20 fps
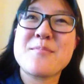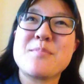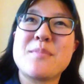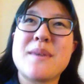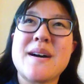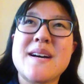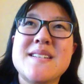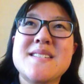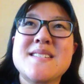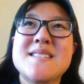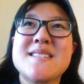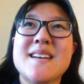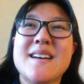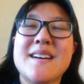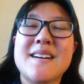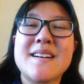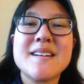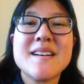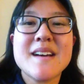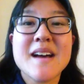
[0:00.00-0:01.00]
But
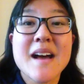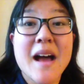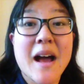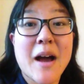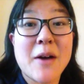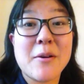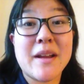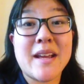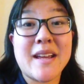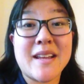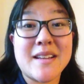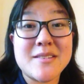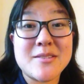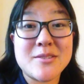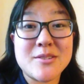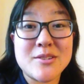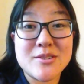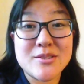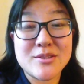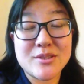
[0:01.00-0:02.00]
how I
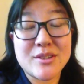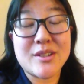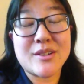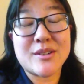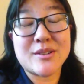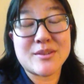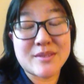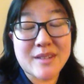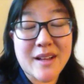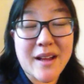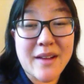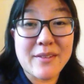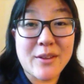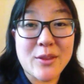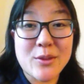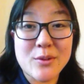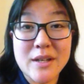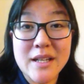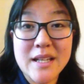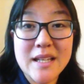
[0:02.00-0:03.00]
handle, having
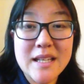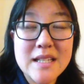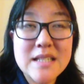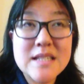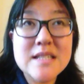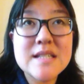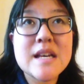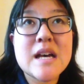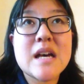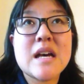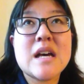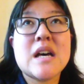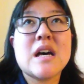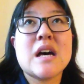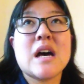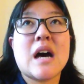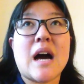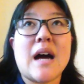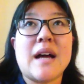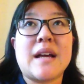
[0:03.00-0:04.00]
3 kids,
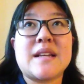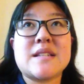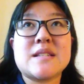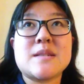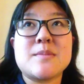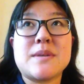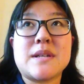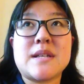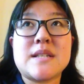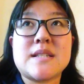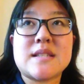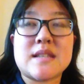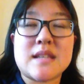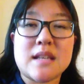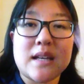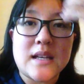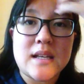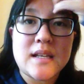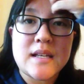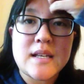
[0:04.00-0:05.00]
I guess the biggest
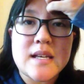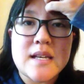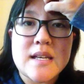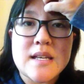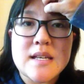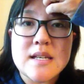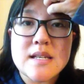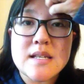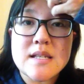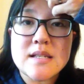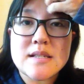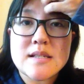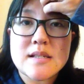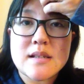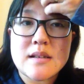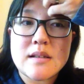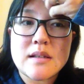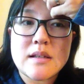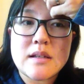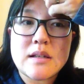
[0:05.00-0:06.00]
thing
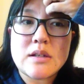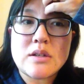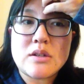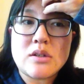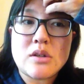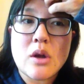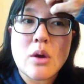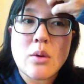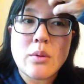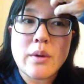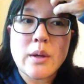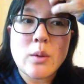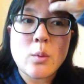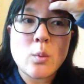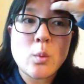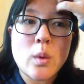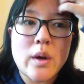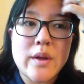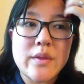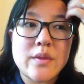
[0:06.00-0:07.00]
is
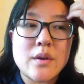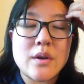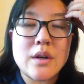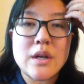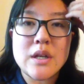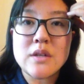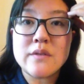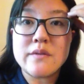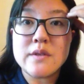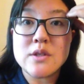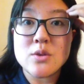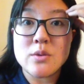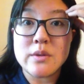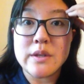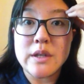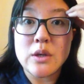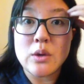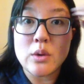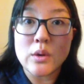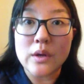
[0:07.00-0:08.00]
knowing what they're
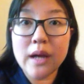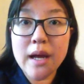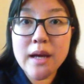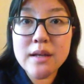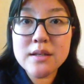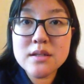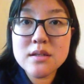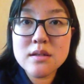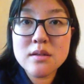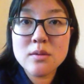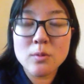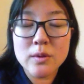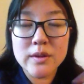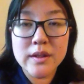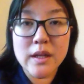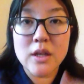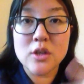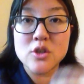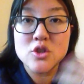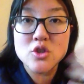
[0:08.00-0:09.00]
individually good at, what
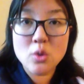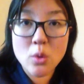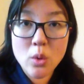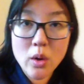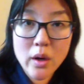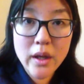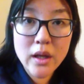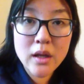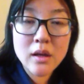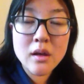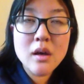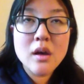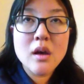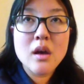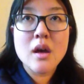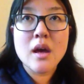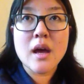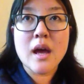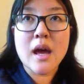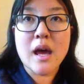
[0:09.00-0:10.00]
they enjoy,
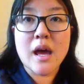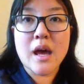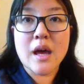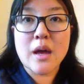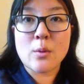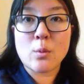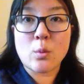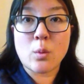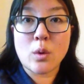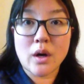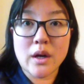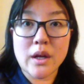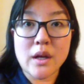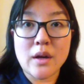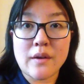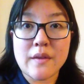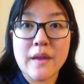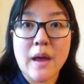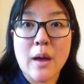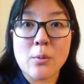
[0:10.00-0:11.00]
and
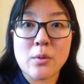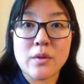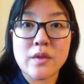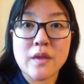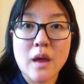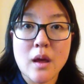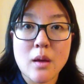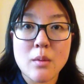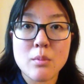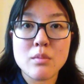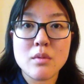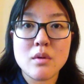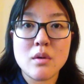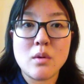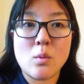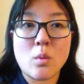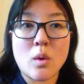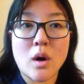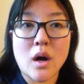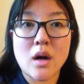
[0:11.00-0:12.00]
working on that with them
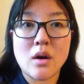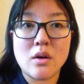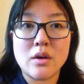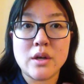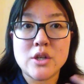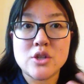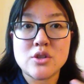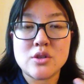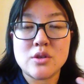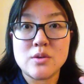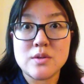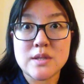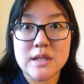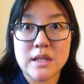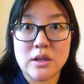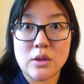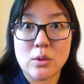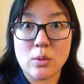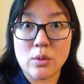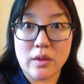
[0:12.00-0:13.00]
while
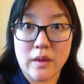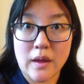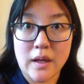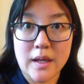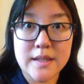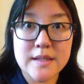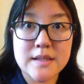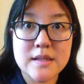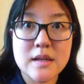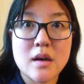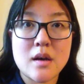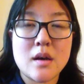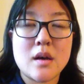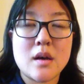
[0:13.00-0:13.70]
introducing new things.